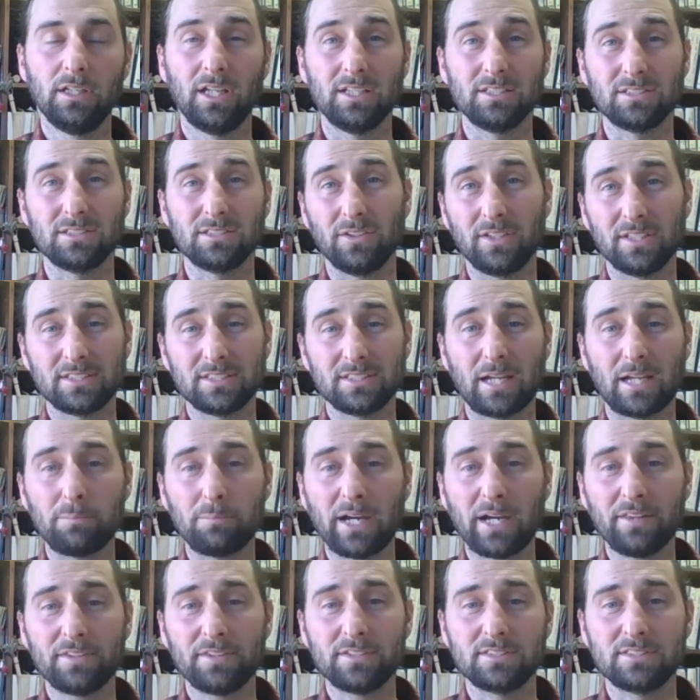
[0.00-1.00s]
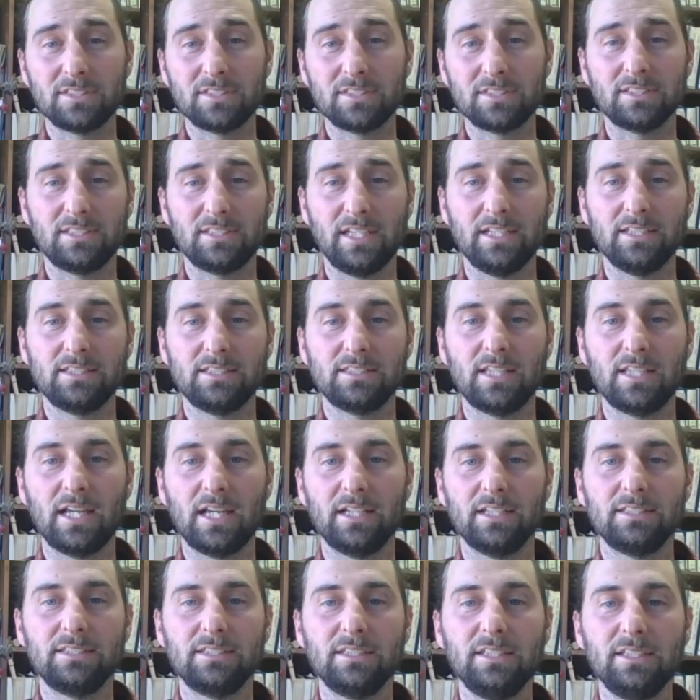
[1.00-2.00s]
And so this hypothesis states
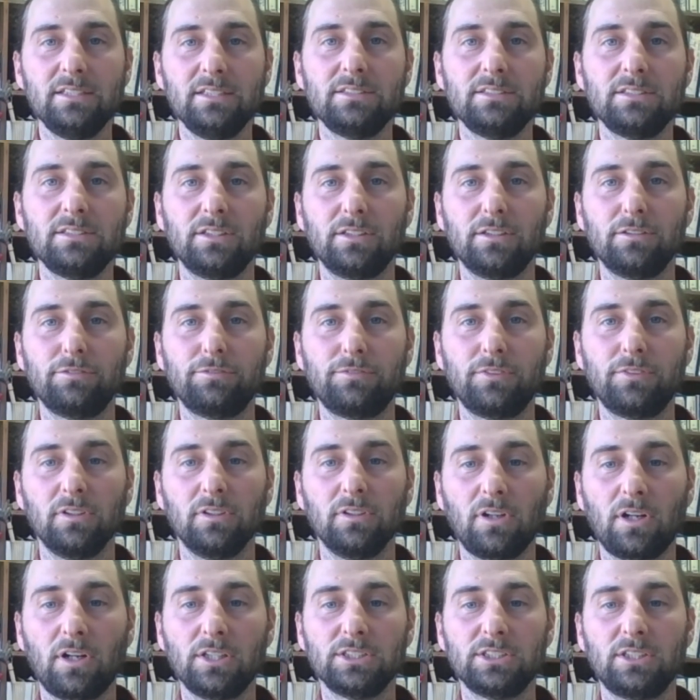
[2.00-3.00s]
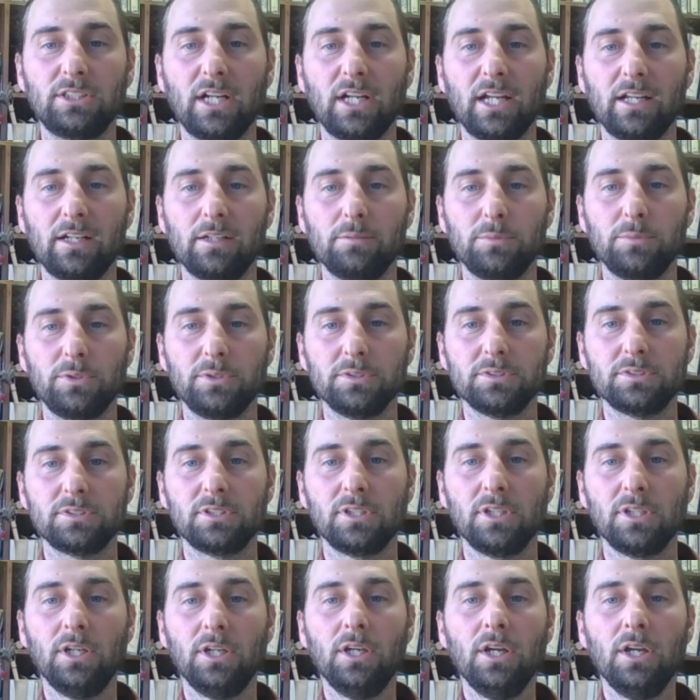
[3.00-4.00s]
that it's easier for larger animals